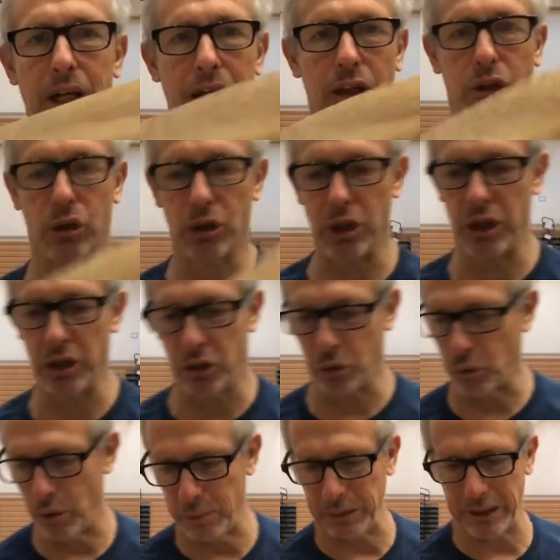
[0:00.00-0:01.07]
and turn it into
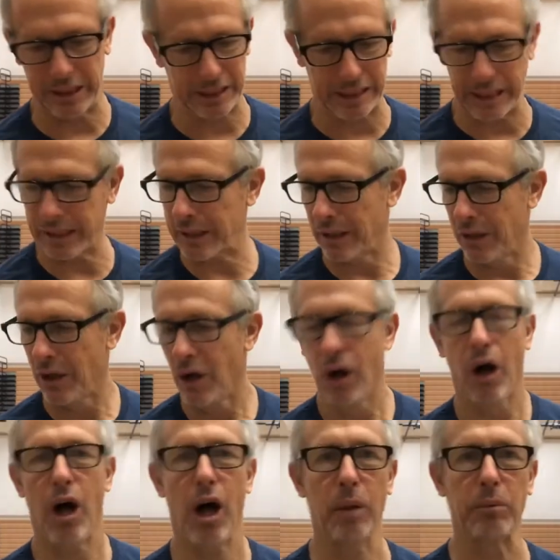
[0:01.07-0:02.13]
a ribbon stick,
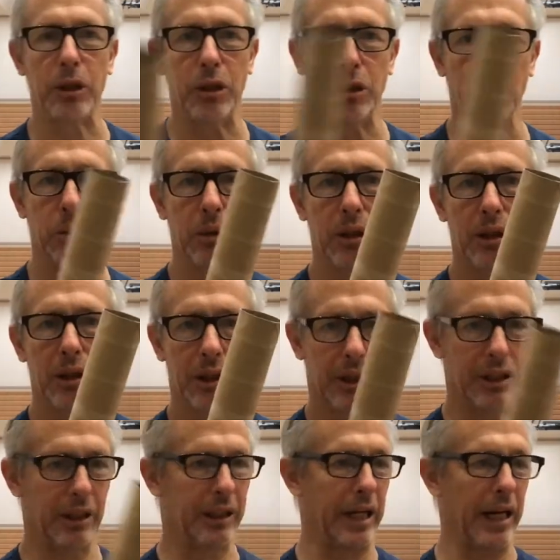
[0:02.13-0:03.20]
all I'm going to do
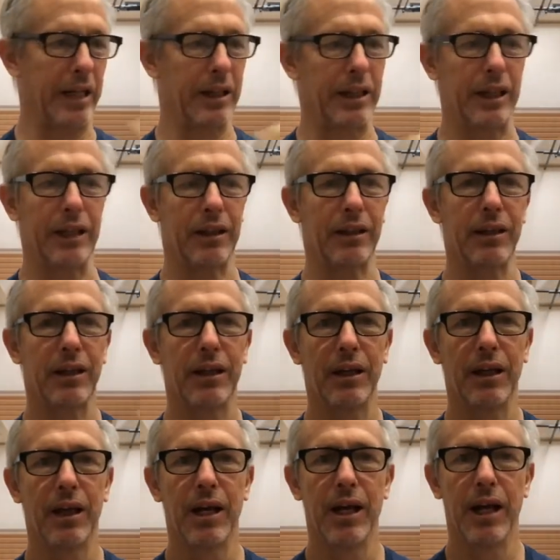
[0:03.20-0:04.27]
is take this
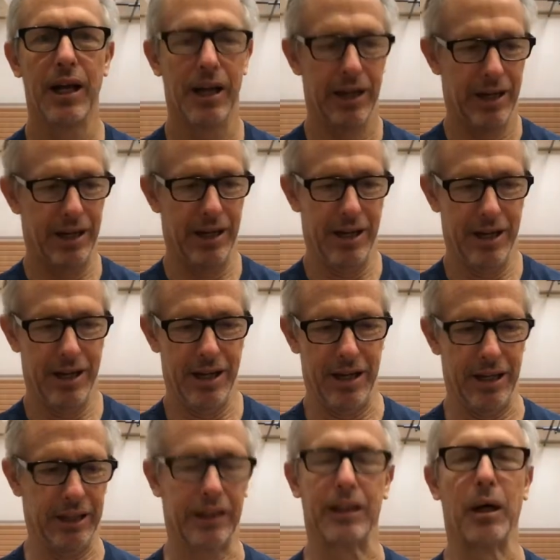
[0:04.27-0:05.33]

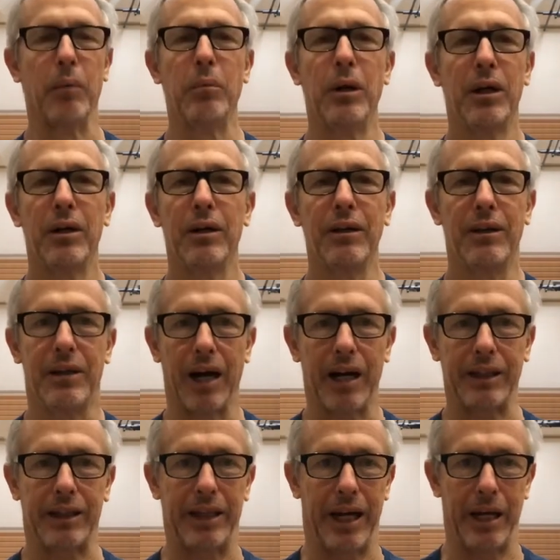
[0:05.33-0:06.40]
and some
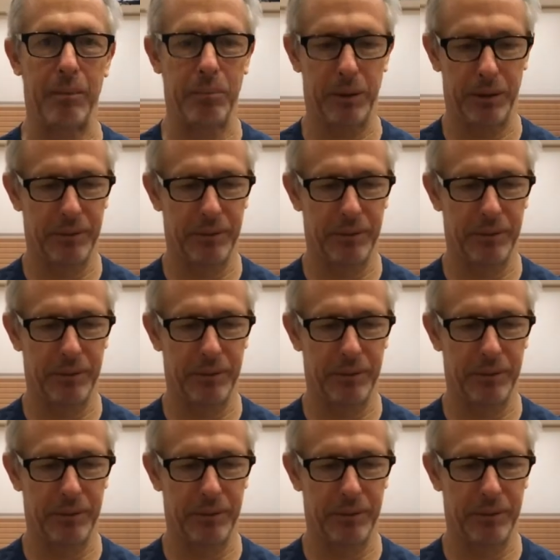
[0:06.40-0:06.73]
duct tape,